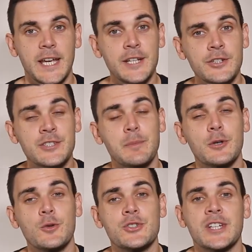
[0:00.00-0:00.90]
In your
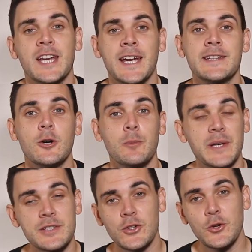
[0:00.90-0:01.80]
typical chicane, there'll
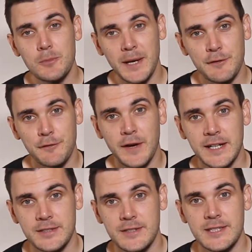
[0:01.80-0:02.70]
be two main
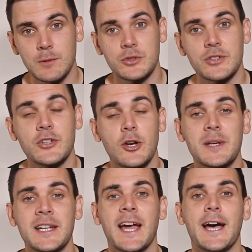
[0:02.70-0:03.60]
factors that will
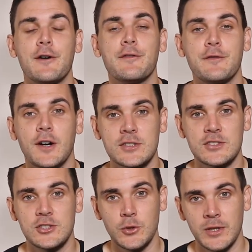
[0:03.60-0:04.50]
determine how
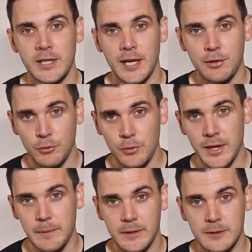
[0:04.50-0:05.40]
fast you can get through
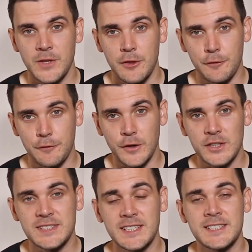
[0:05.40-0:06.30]
them. The
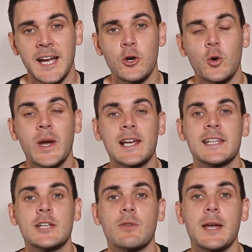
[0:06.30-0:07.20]
first is how
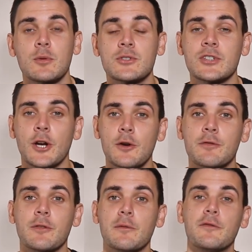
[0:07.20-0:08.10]
quickly you're able to go
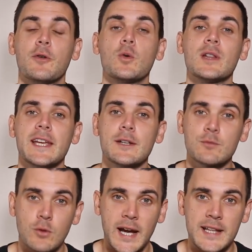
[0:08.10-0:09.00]
from full
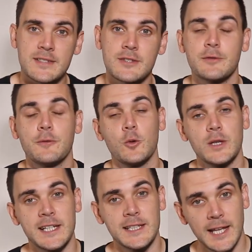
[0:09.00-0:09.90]
lean right to full
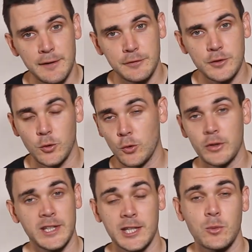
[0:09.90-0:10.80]
lean left,
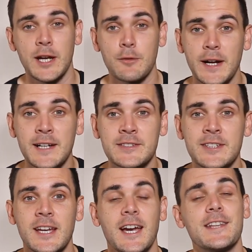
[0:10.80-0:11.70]
or the other way
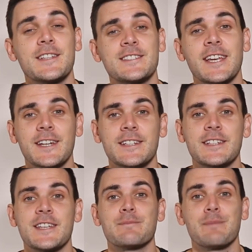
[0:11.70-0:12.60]
around, and the
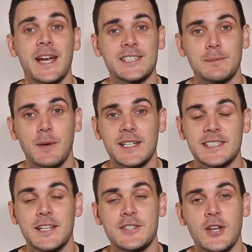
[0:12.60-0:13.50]
second is
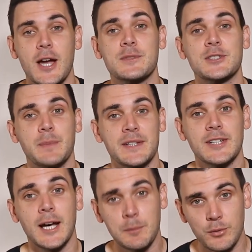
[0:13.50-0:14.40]
maximizing the time
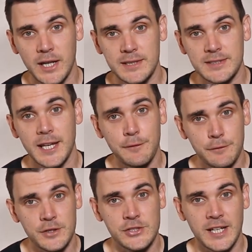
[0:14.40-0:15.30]
spent upright,
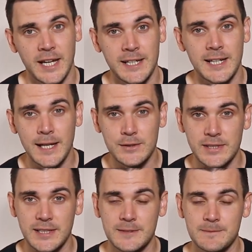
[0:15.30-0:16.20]
if the chicane
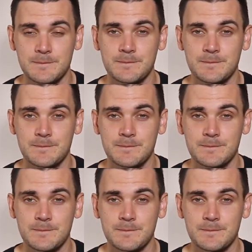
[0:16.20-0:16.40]
allows it.